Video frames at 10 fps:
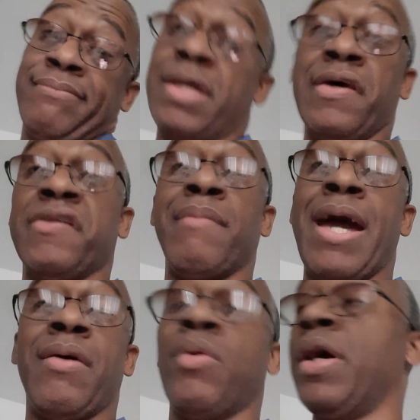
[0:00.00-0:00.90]
it doesn't
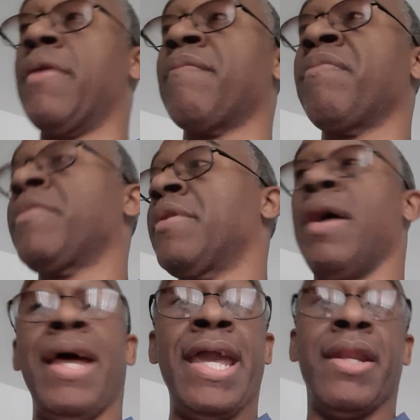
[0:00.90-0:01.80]
matter what
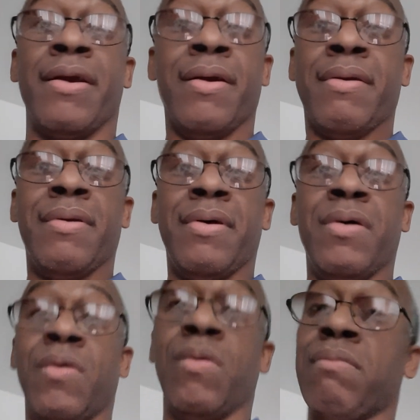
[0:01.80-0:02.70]
a hater
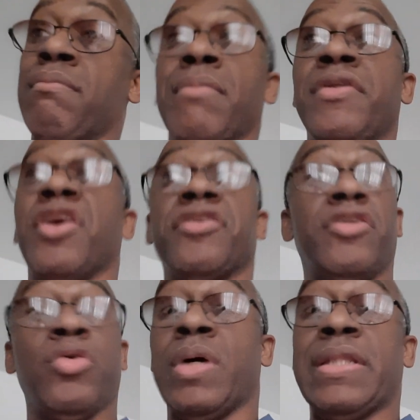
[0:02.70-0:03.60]
who
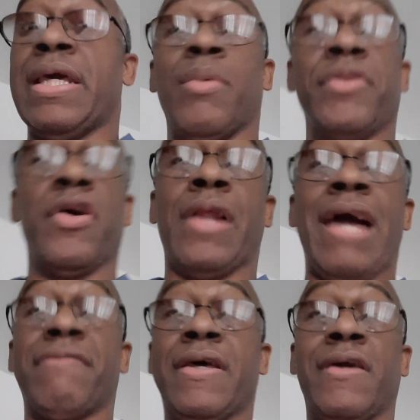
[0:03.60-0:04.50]
doesn't do anything with their
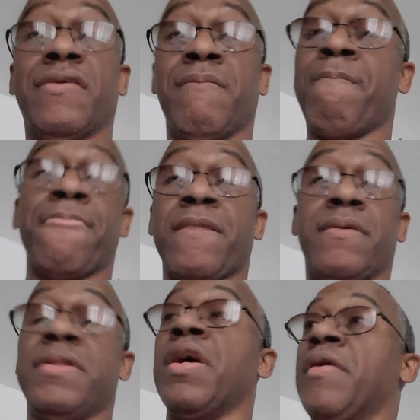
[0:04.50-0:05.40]
life thinks.
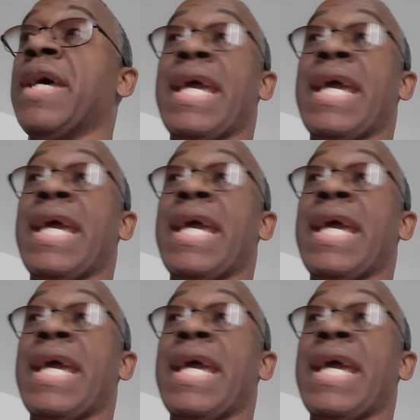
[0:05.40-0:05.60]
You know, they